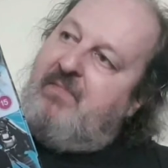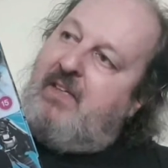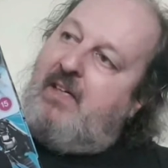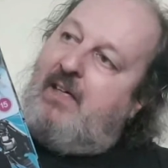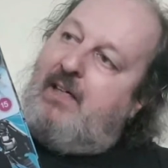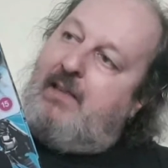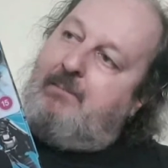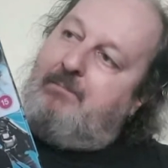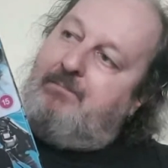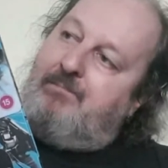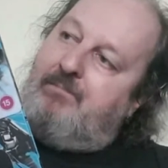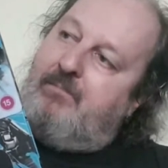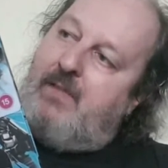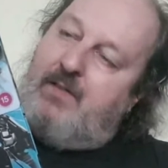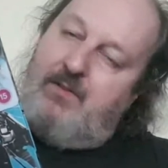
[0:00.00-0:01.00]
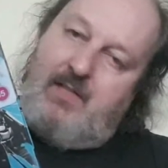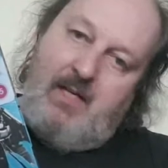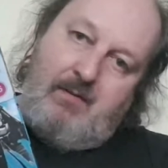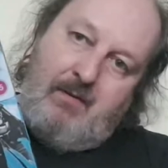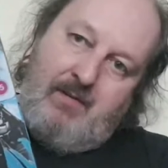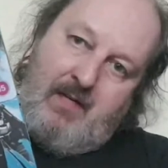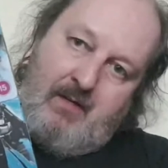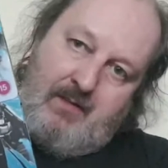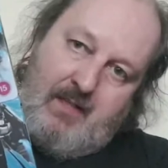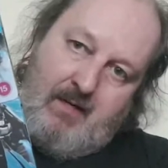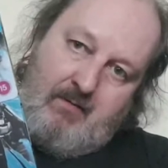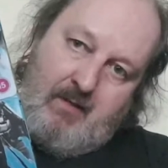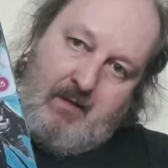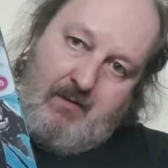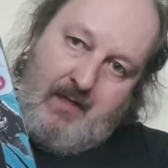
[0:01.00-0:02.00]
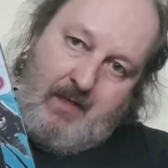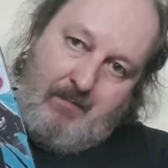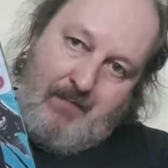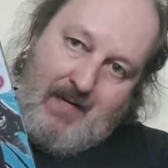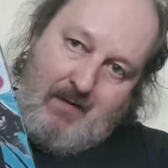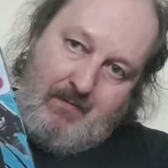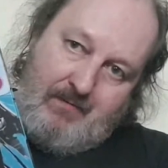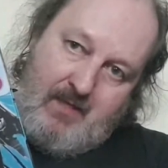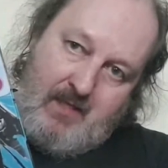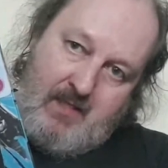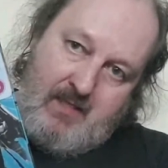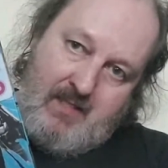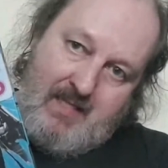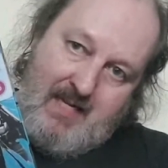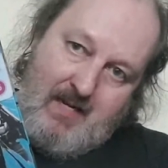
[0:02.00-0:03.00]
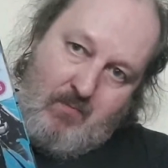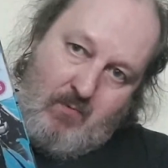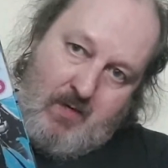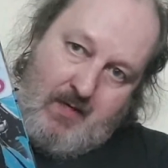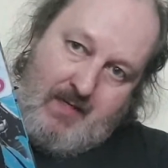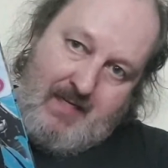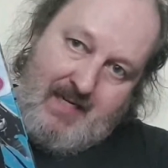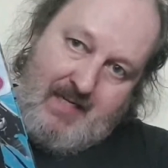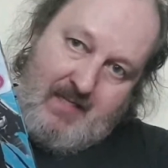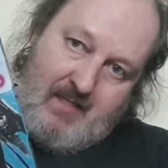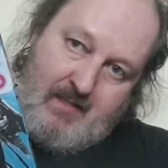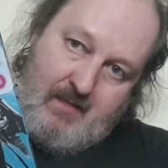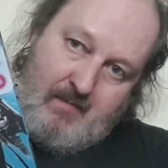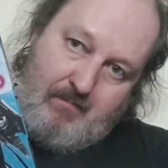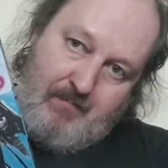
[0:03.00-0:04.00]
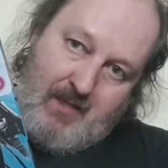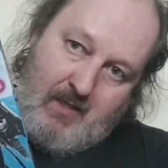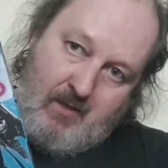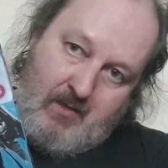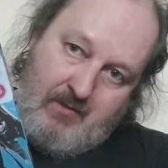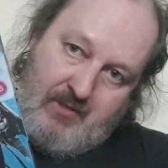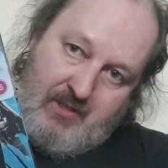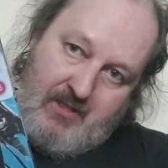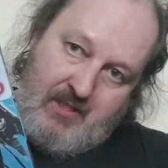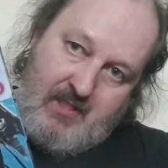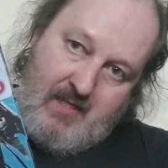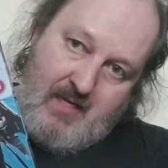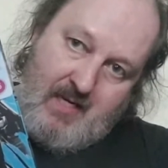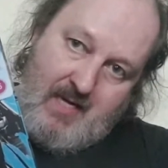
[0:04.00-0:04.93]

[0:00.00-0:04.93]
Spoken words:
The other thing I don't like about this one is that because